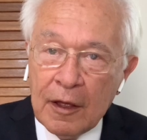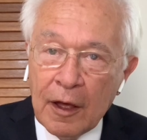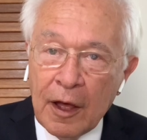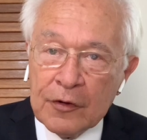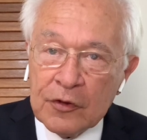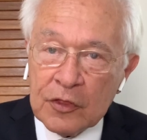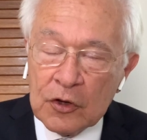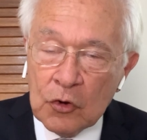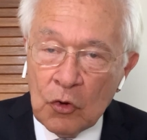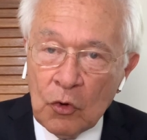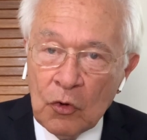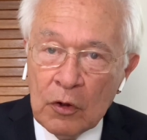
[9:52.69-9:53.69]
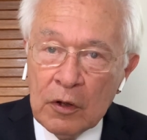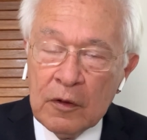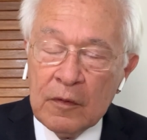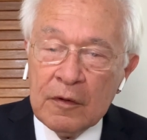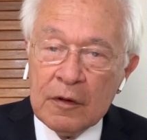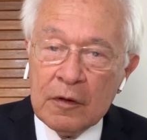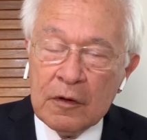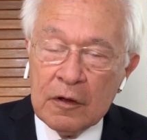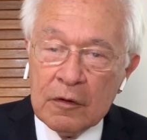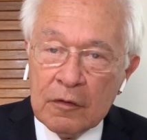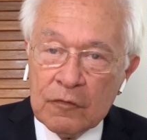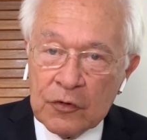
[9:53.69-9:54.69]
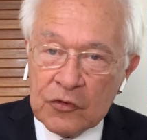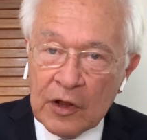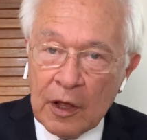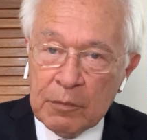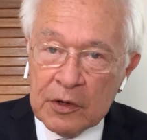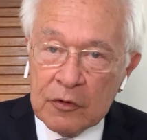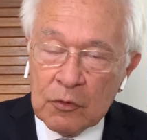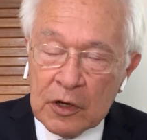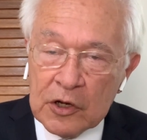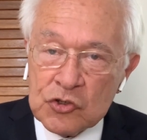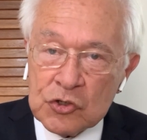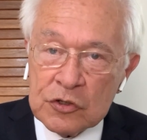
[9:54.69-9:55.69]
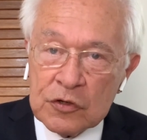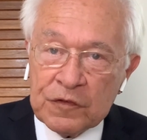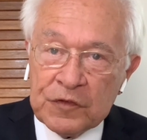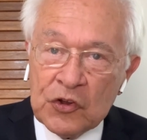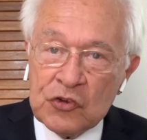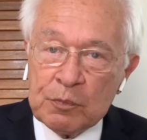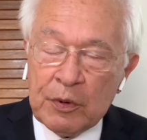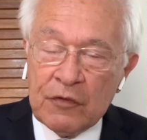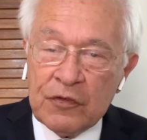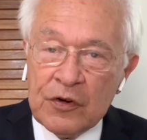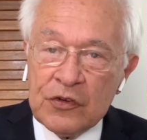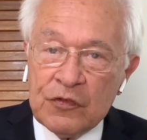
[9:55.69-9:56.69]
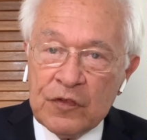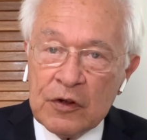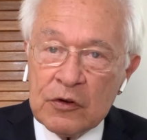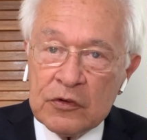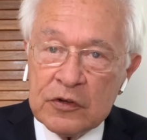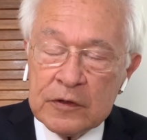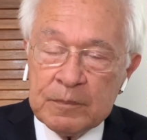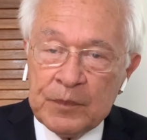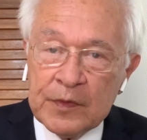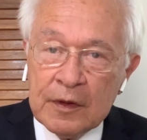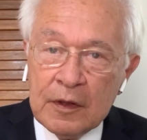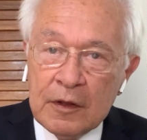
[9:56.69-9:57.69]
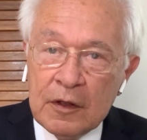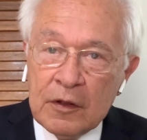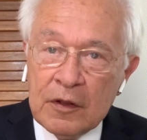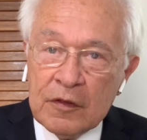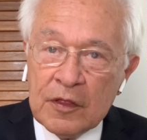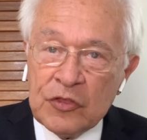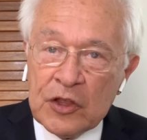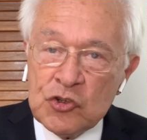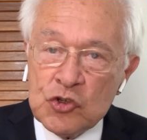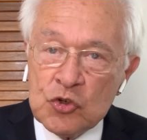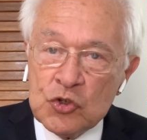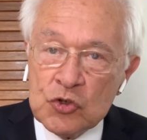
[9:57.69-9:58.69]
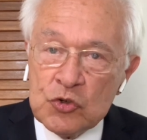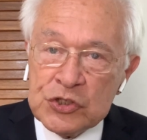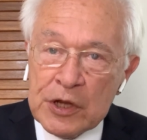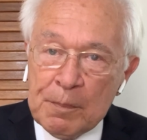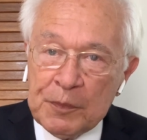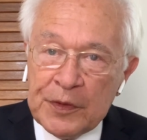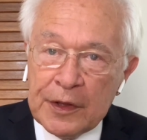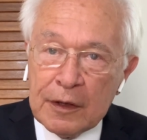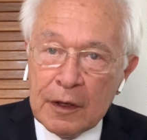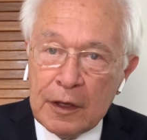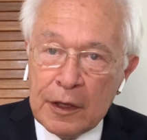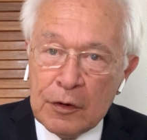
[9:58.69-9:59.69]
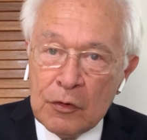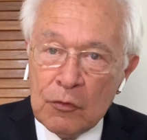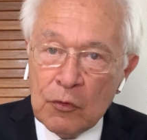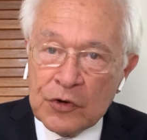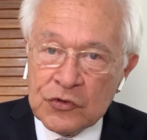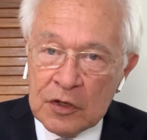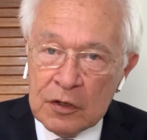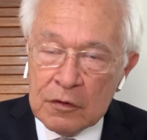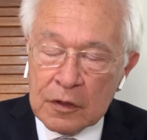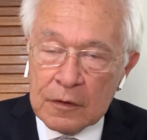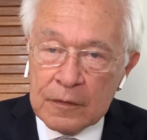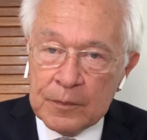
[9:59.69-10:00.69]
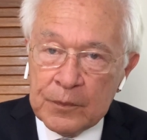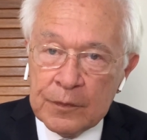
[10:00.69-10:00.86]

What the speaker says: under the law, for example, in relation to first preference votes, that they should do something in return.